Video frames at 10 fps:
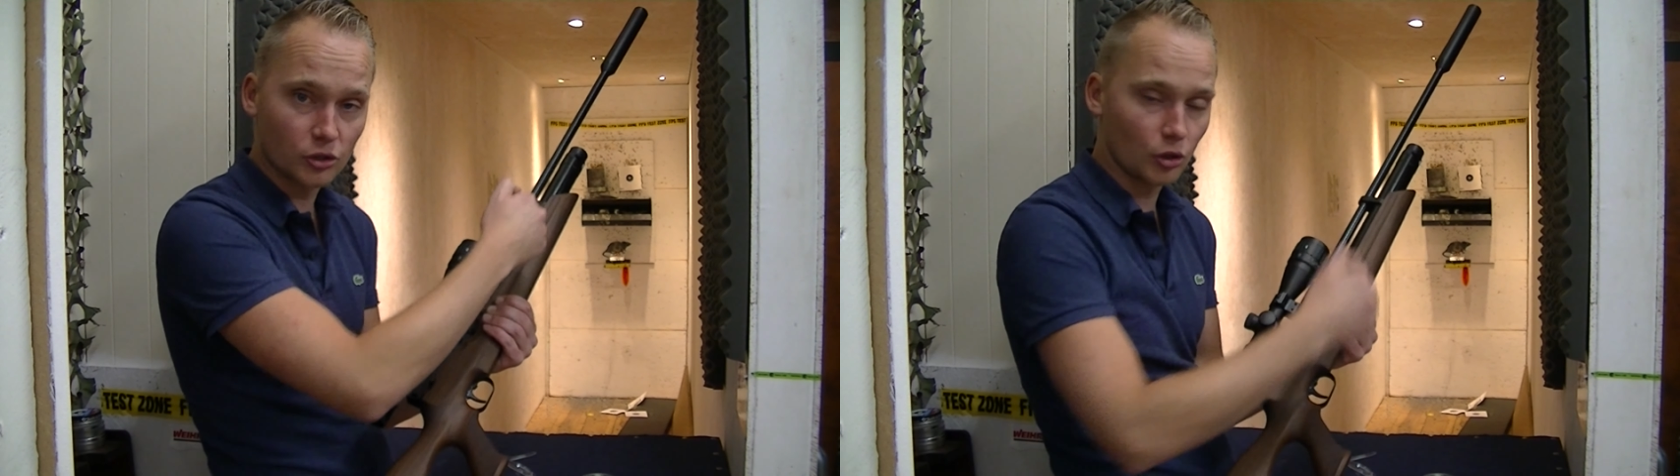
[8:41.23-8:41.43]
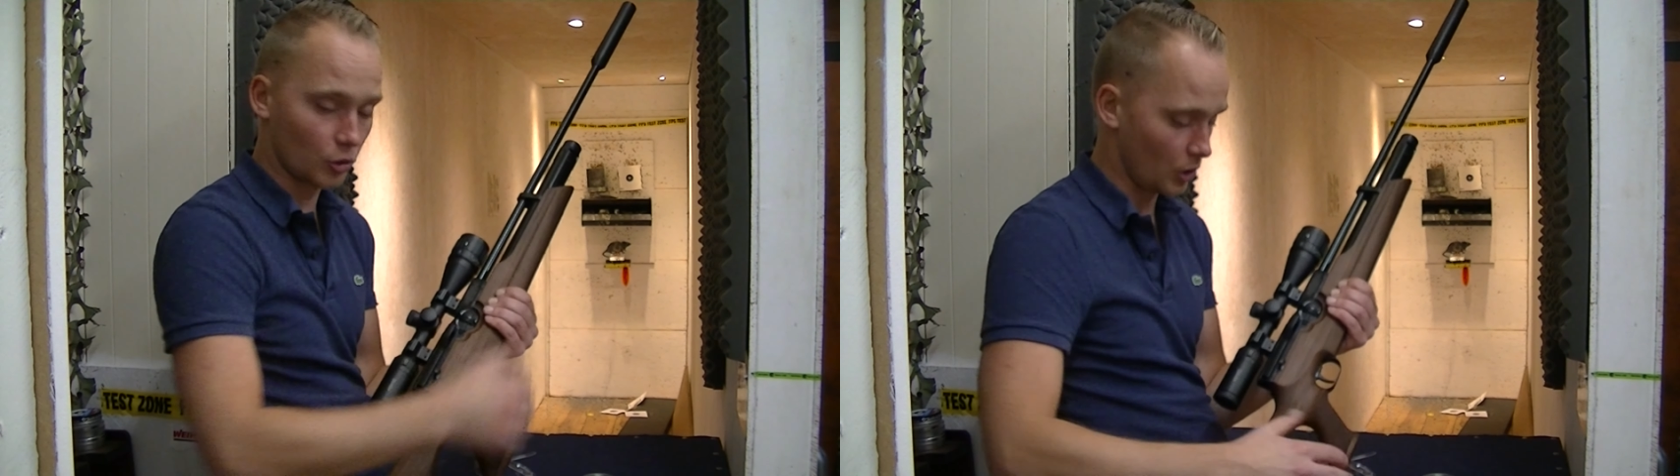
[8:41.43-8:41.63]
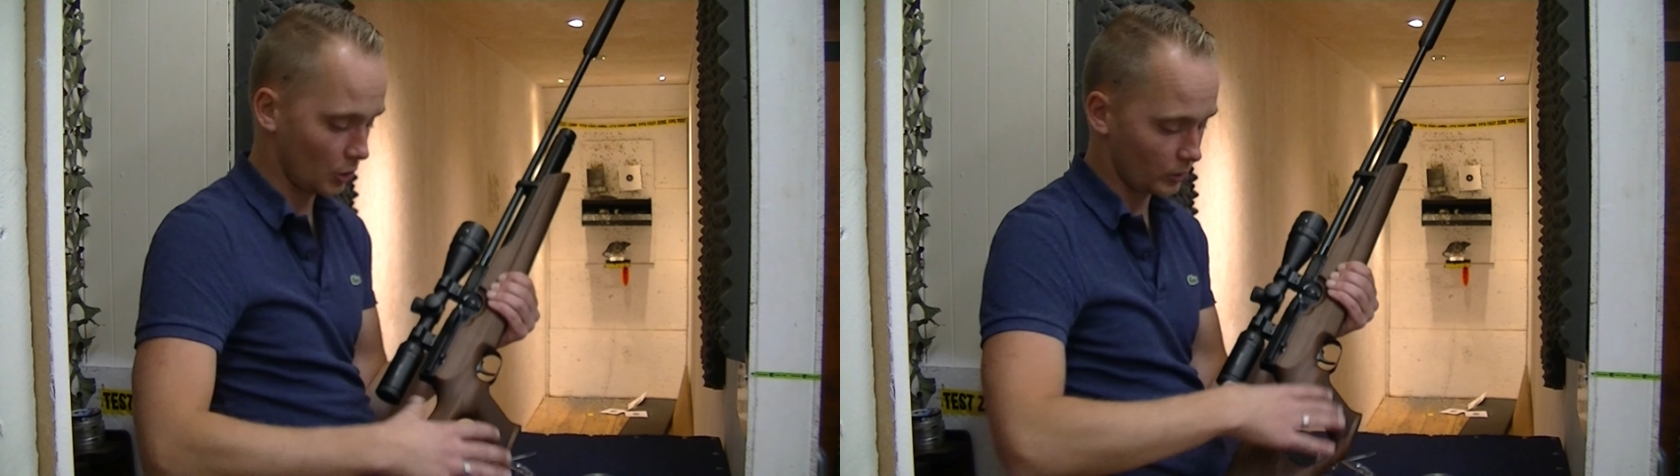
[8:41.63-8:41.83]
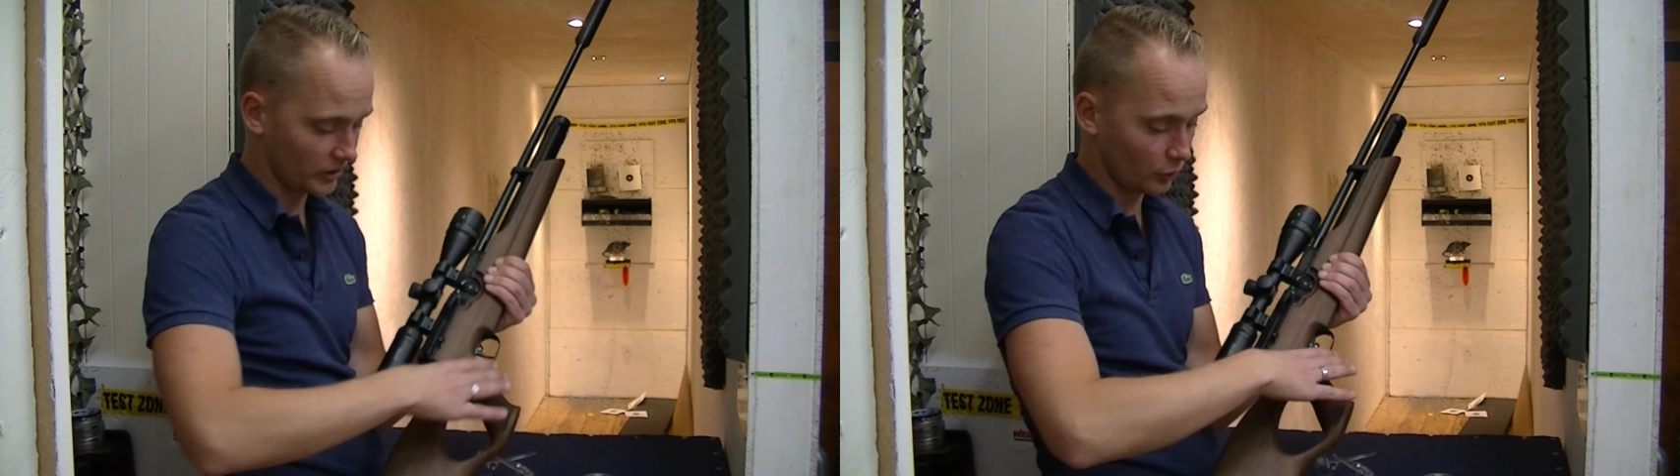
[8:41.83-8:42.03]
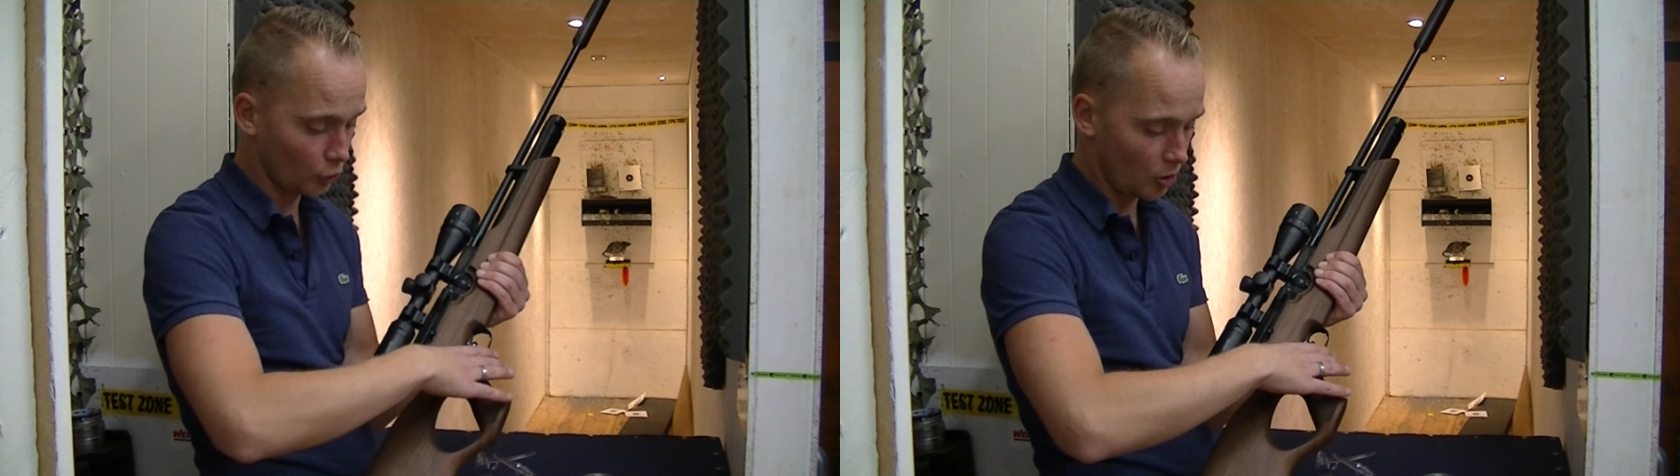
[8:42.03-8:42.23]
or the one with
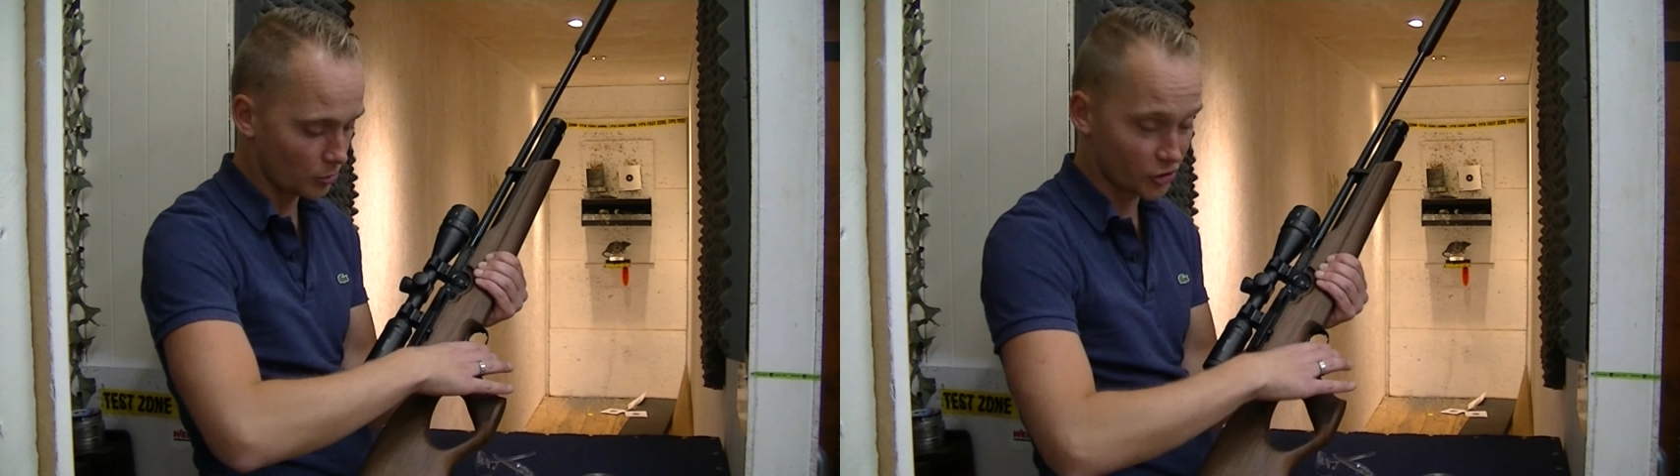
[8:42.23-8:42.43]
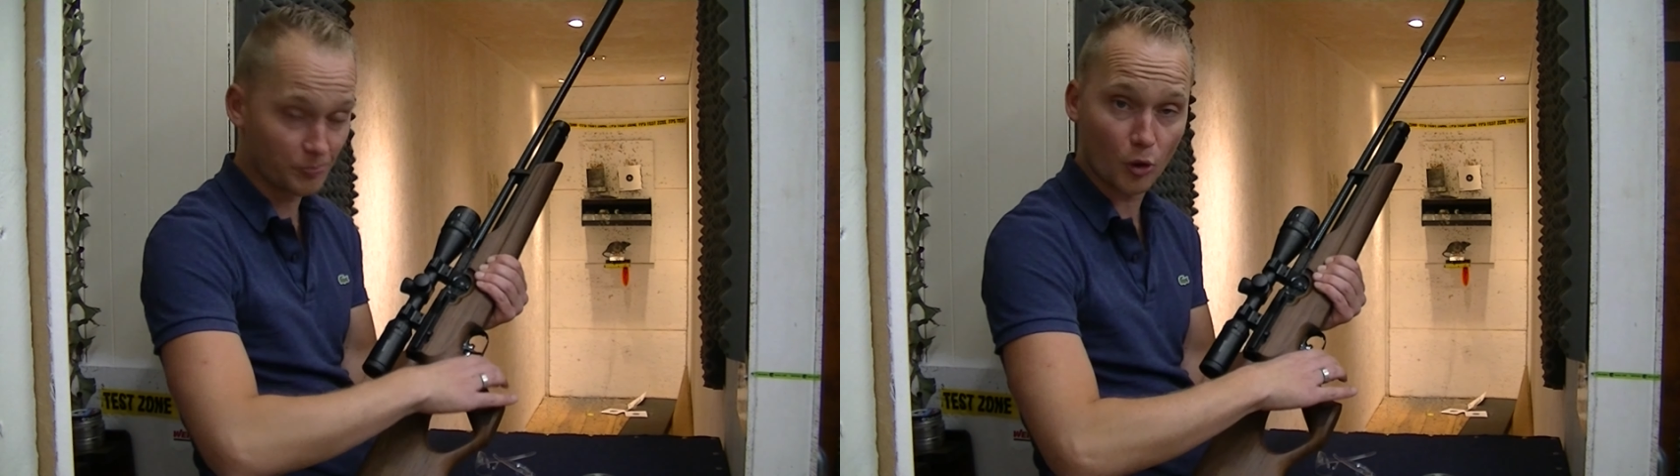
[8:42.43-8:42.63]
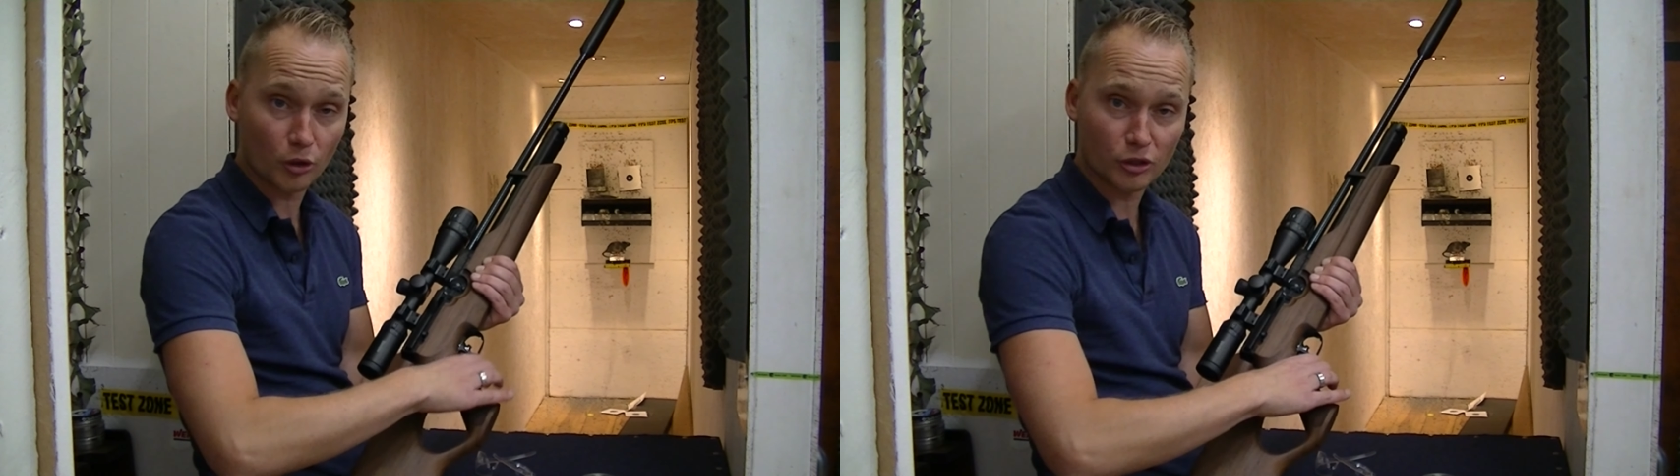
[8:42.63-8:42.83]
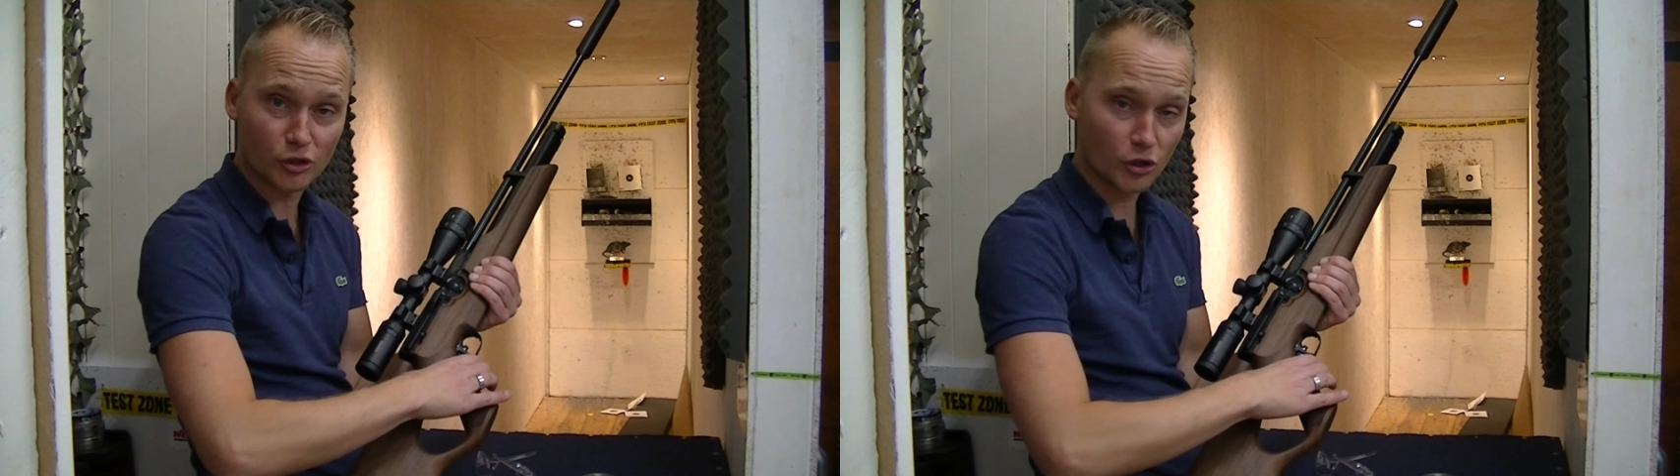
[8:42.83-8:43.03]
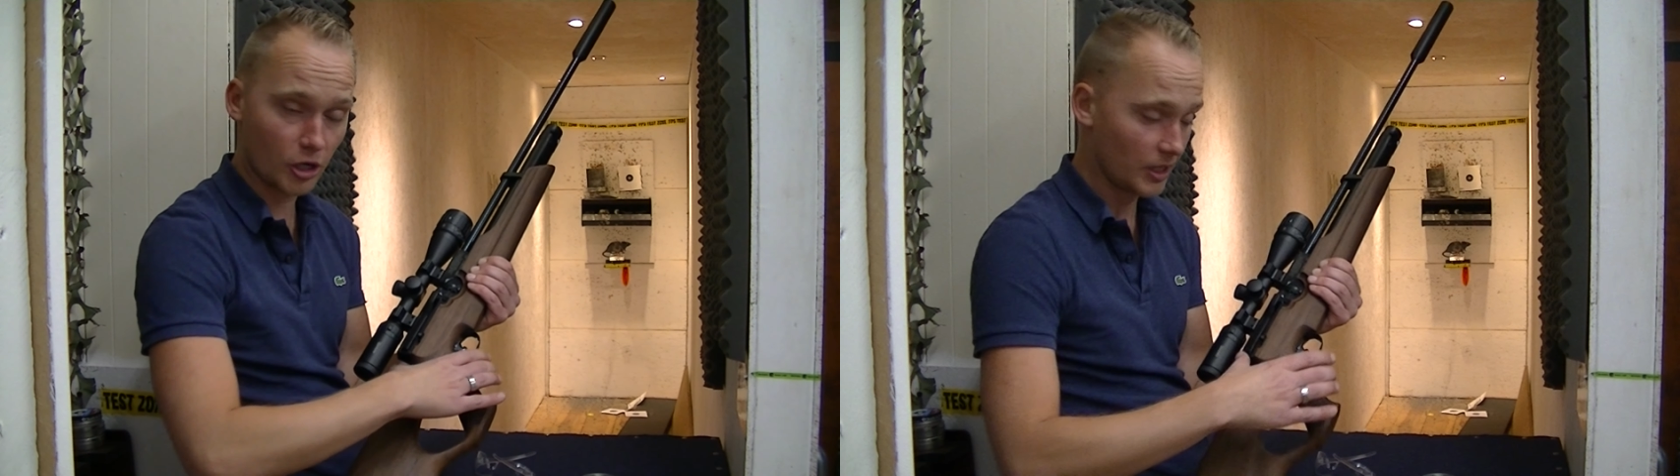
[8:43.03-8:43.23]
the normal sporter
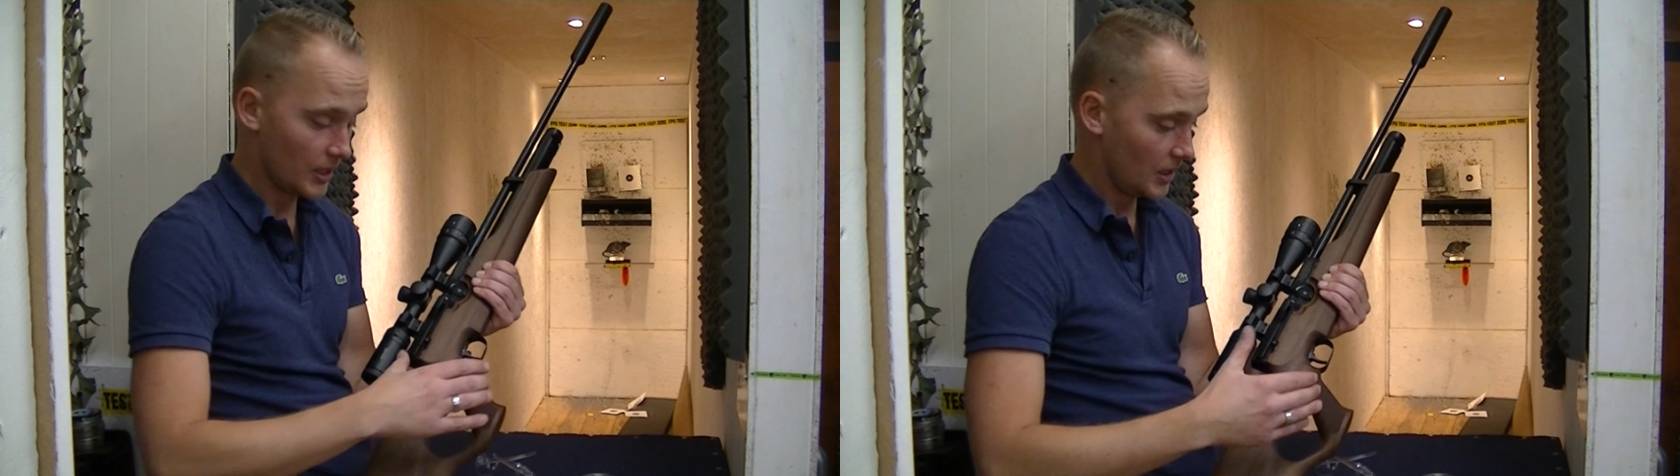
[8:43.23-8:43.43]
stock,